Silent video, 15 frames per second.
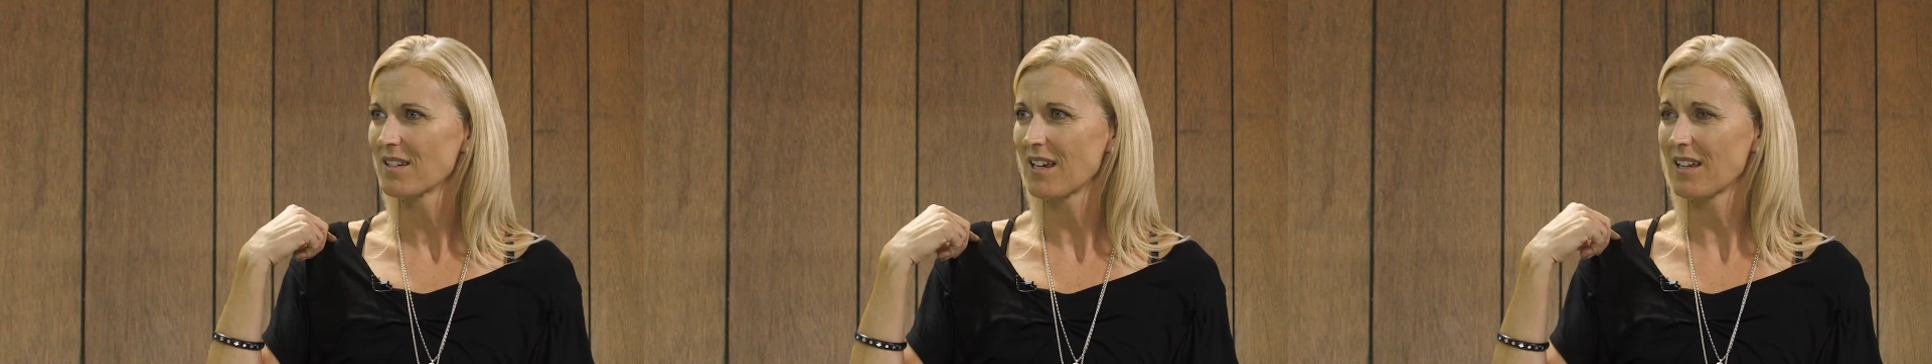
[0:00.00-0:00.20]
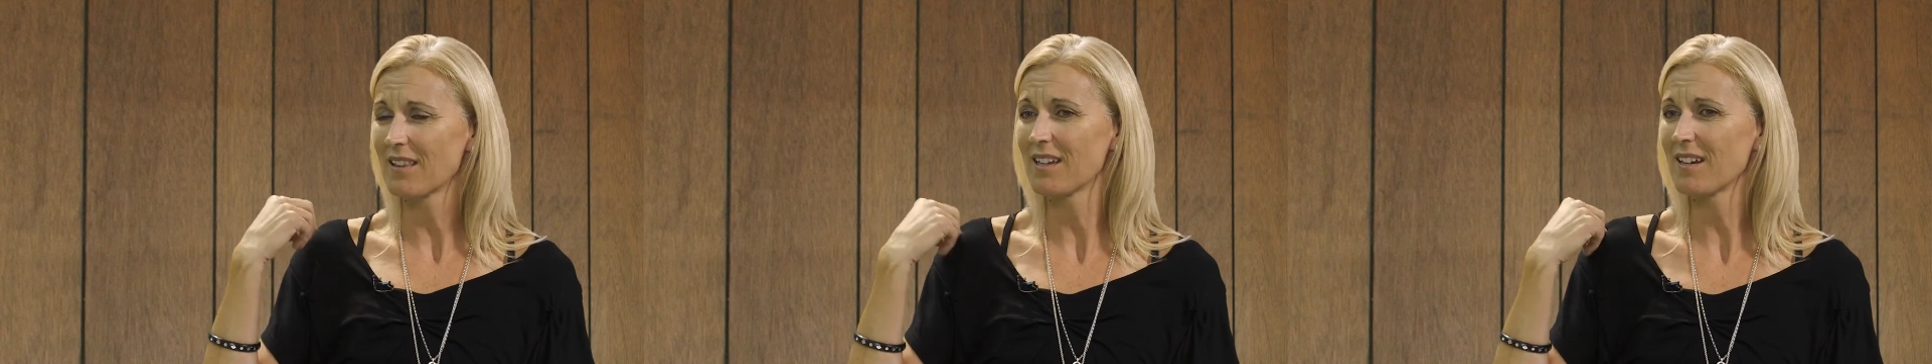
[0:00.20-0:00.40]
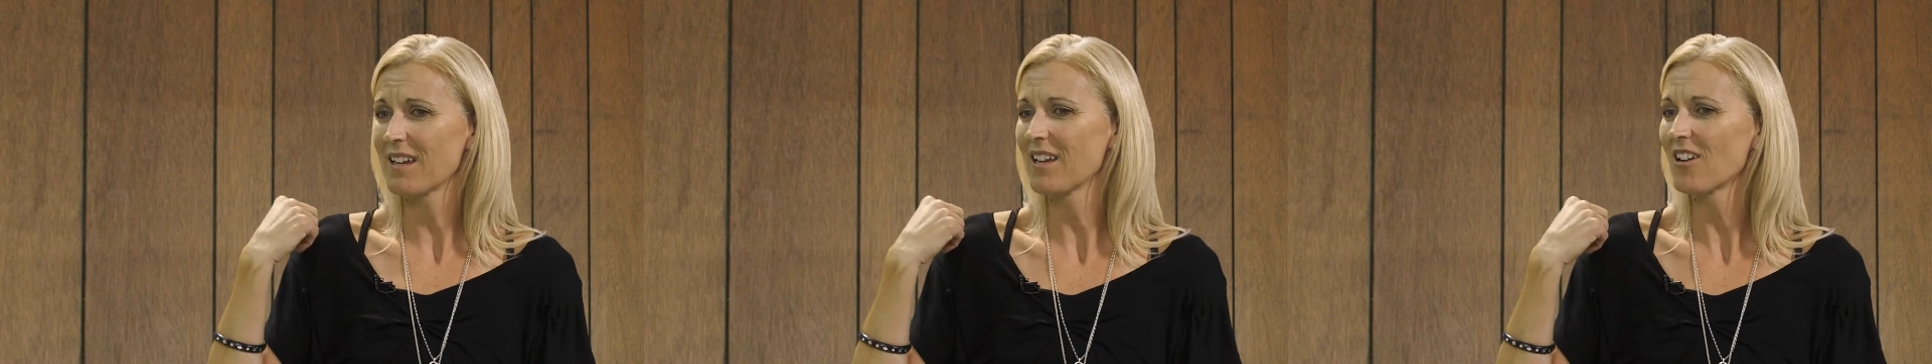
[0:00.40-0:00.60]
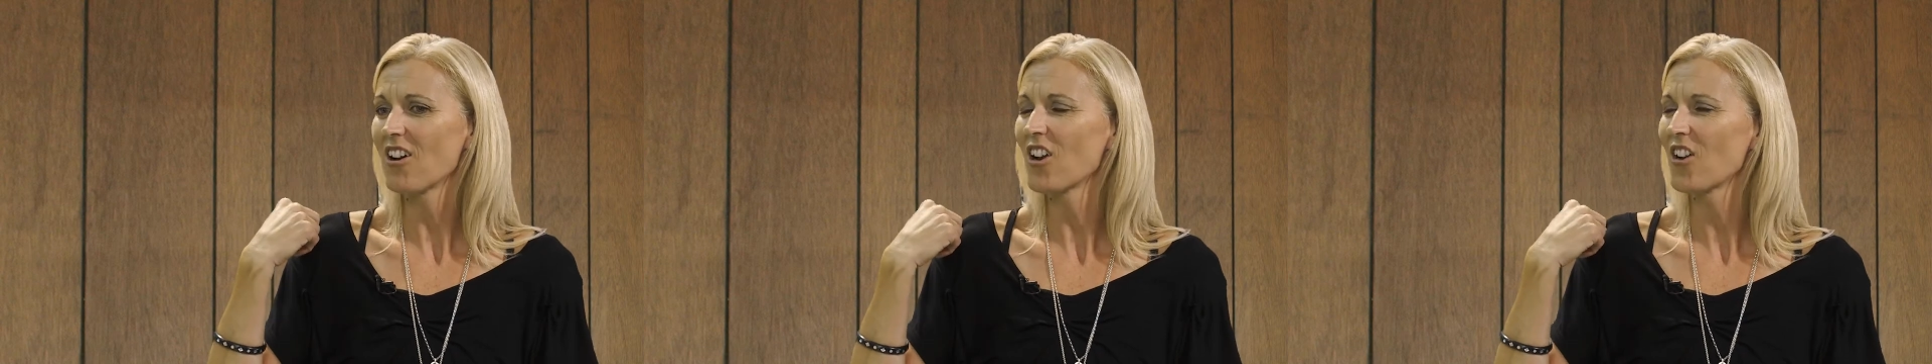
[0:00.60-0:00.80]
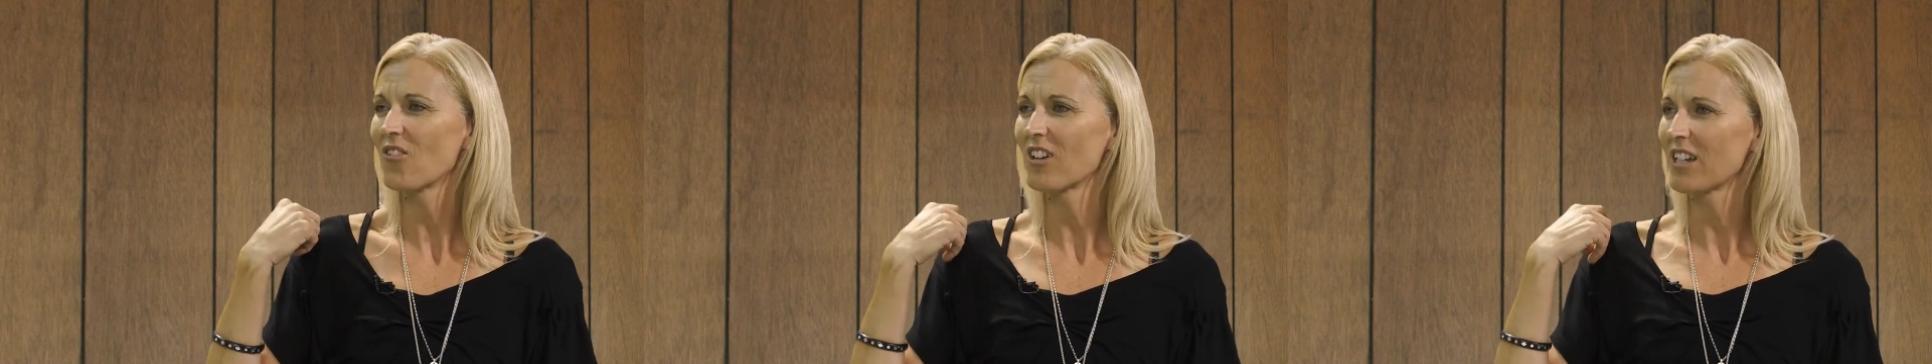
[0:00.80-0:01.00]
and then again, I
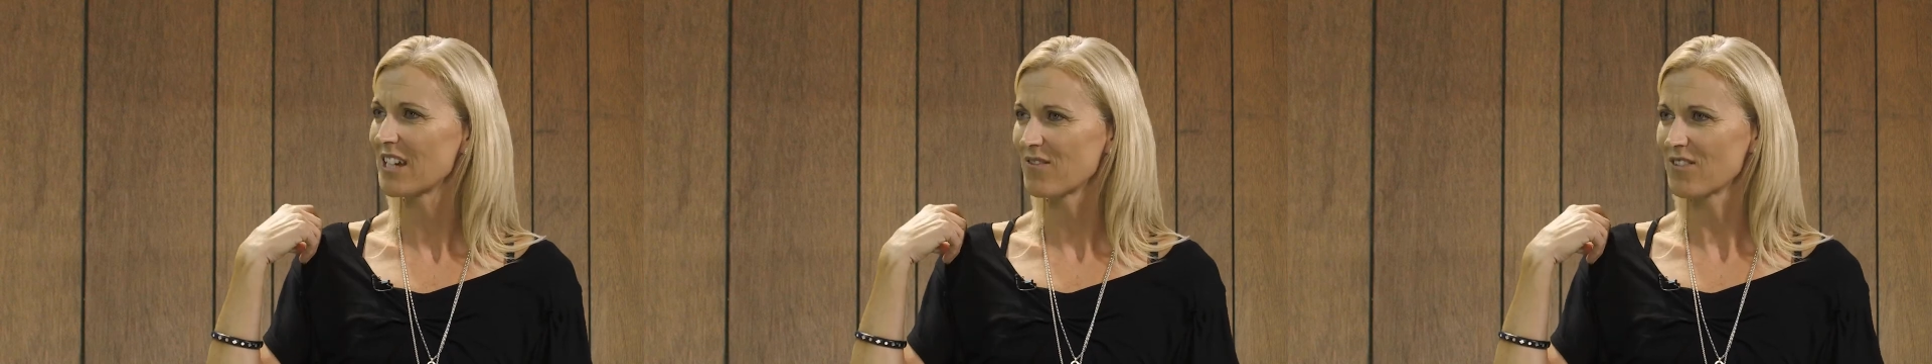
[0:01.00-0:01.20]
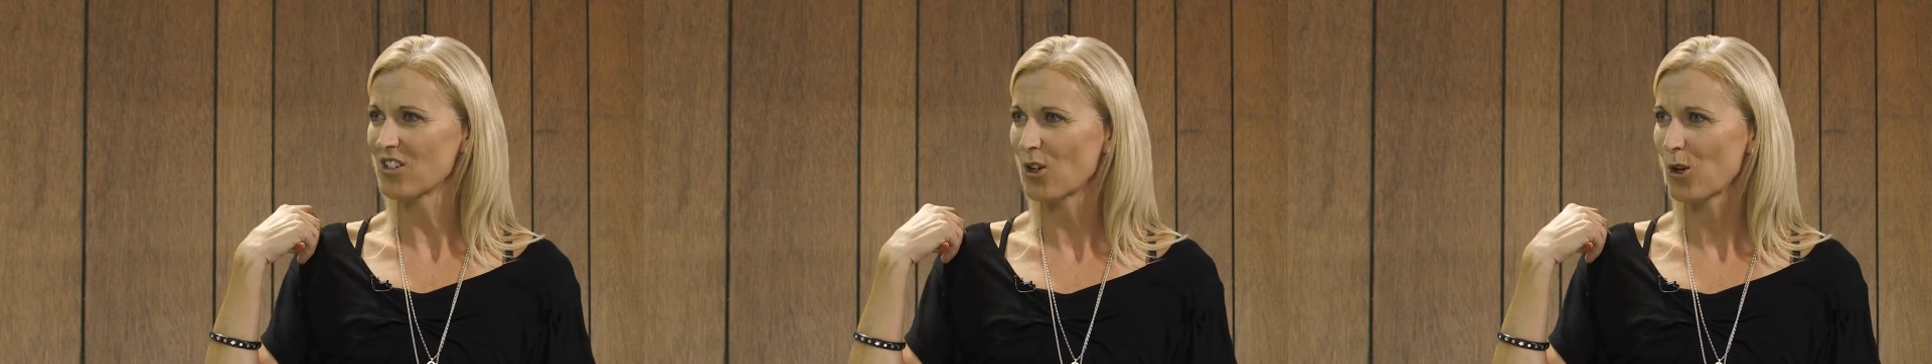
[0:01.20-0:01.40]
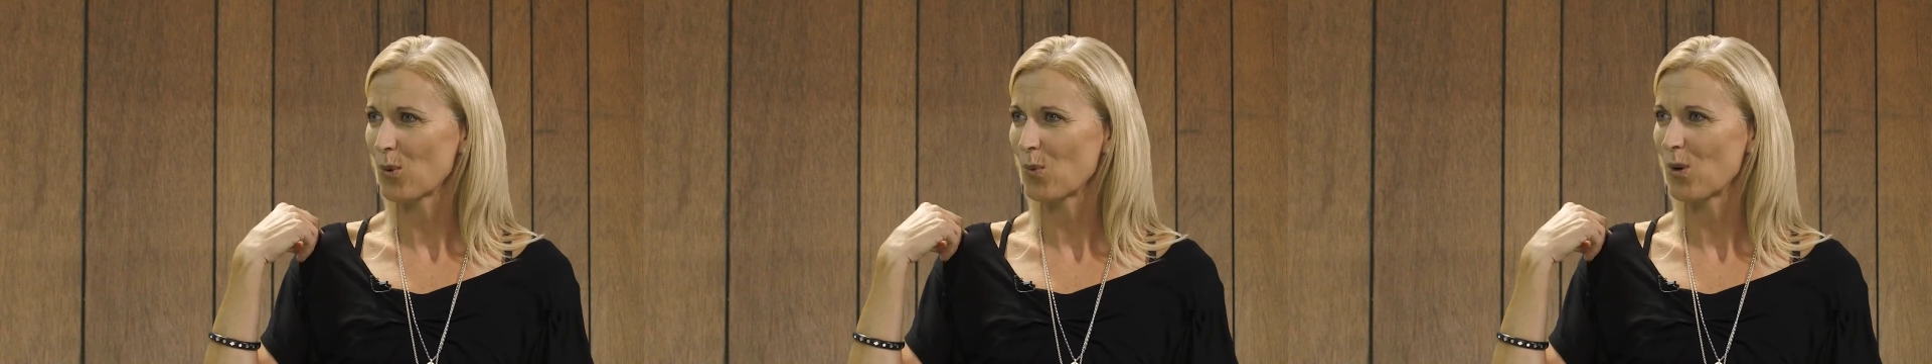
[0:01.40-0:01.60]
don't really even know